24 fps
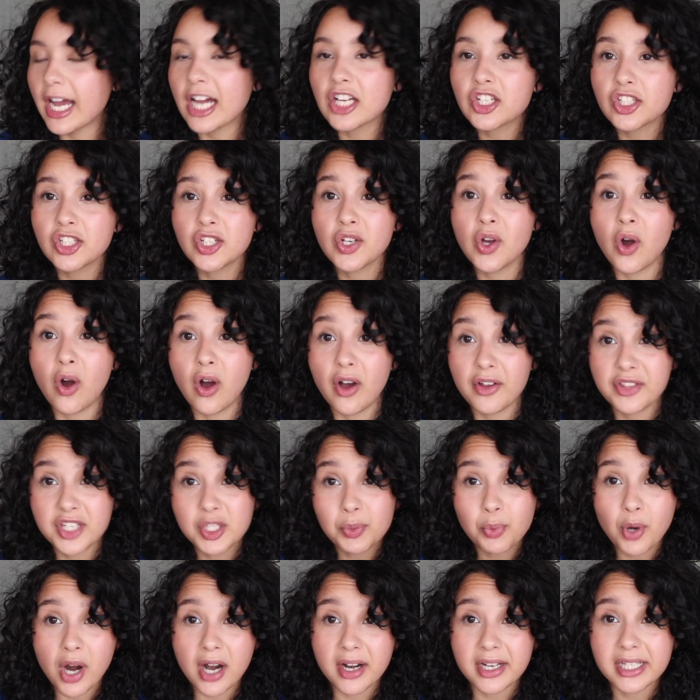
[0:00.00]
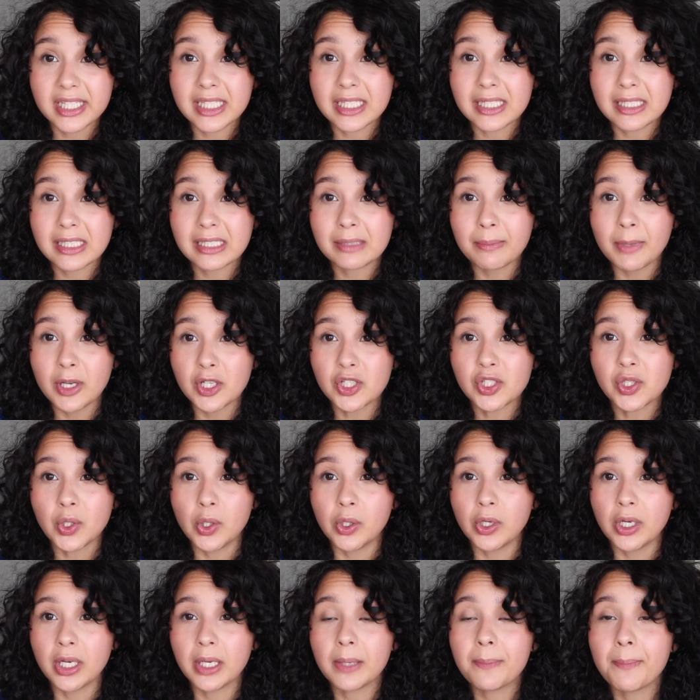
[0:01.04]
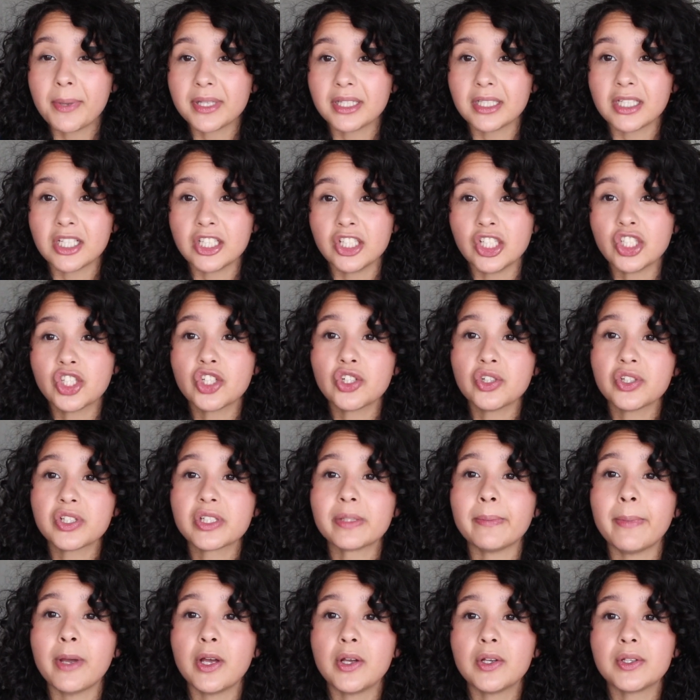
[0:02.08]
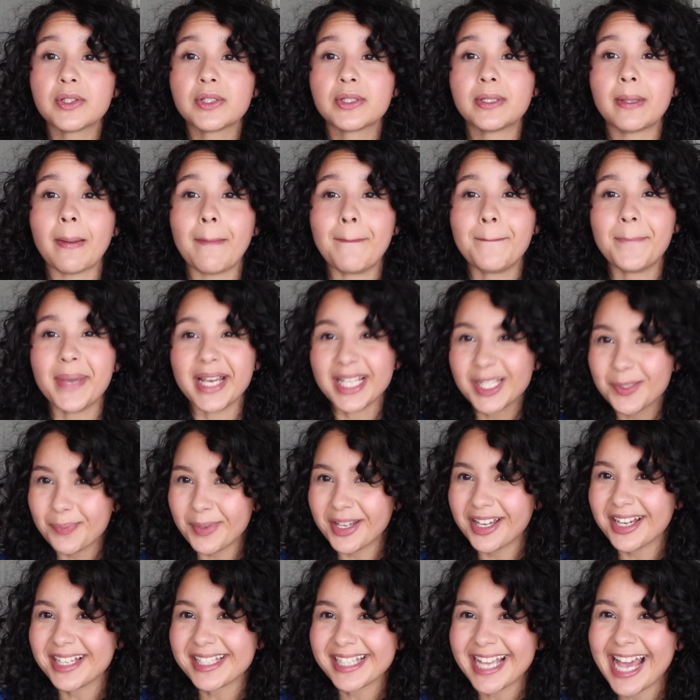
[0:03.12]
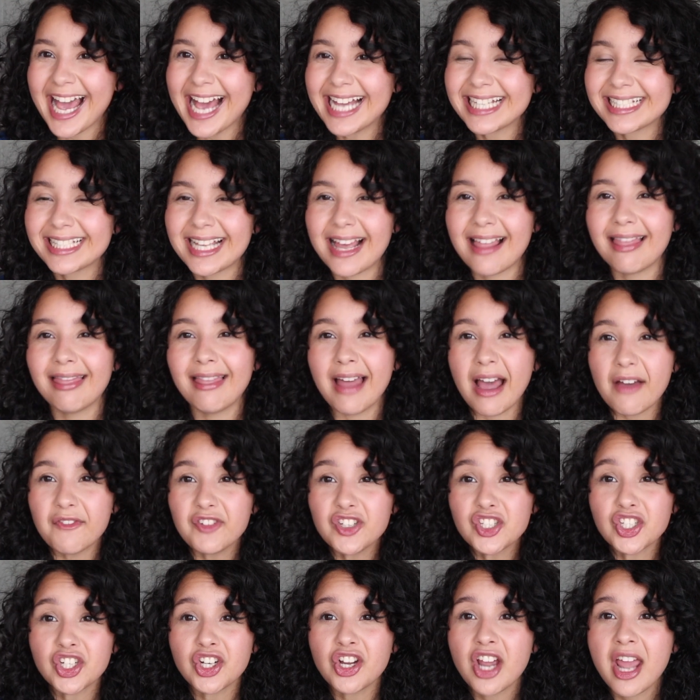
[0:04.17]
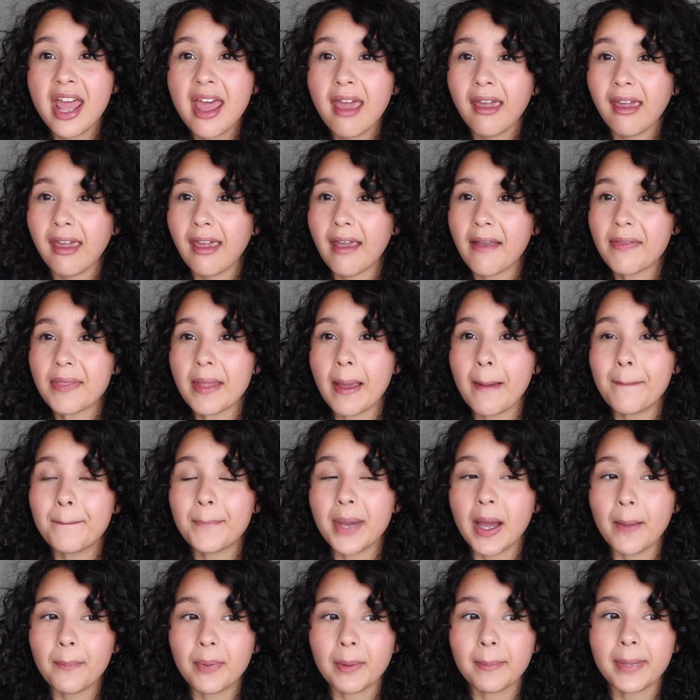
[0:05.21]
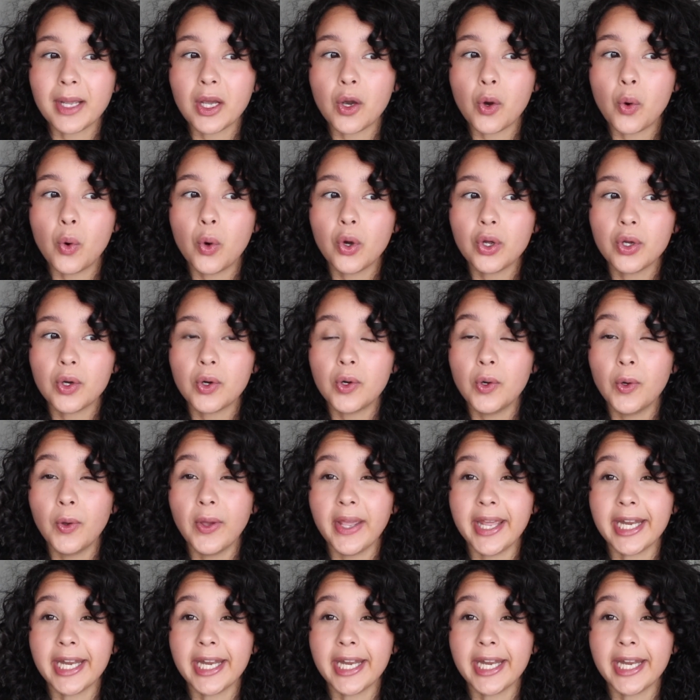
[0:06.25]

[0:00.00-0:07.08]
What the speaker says: Actually, all these products smell so good, but the conditioner smells the best because it has that lavender and that peppermint oil.